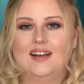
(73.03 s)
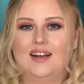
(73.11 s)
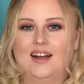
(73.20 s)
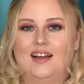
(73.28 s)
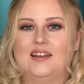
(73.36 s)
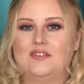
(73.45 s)

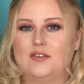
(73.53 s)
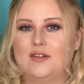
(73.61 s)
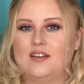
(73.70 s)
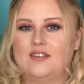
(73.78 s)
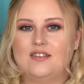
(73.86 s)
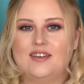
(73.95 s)
And if you
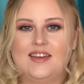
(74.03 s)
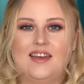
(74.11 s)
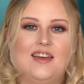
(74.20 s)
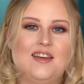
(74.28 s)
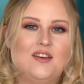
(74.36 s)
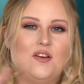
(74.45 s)
are new
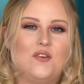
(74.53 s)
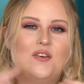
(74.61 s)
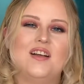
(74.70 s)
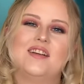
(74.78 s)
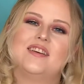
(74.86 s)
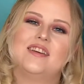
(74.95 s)
here,
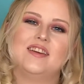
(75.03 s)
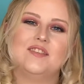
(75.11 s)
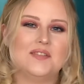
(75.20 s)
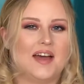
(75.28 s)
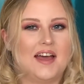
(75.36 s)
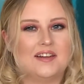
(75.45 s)

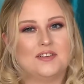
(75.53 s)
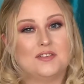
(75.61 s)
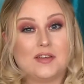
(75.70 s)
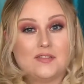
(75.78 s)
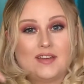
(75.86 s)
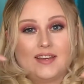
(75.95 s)
welcome. I'd love
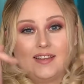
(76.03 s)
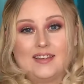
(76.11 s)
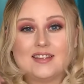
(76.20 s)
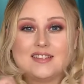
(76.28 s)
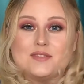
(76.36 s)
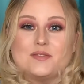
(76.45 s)
it if you hit
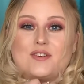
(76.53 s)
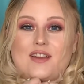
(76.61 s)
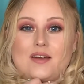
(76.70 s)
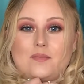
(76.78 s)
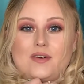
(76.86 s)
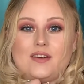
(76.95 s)
that
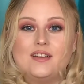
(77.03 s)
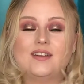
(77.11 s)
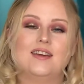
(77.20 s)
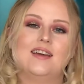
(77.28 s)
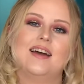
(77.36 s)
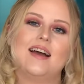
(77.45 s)
subscribe button,
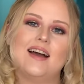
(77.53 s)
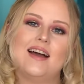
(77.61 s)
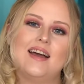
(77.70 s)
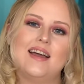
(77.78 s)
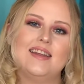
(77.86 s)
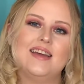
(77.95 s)

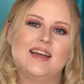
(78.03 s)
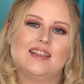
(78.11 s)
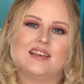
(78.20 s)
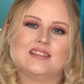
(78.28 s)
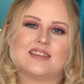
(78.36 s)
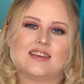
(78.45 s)
and
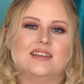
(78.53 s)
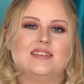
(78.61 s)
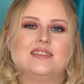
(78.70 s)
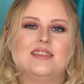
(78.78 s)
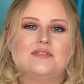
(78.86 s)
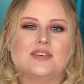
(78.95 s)
let's get
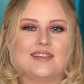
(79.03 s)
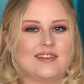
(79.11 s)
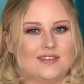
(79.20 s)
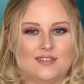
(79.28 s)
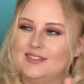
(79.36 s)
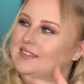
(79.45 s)
into the video.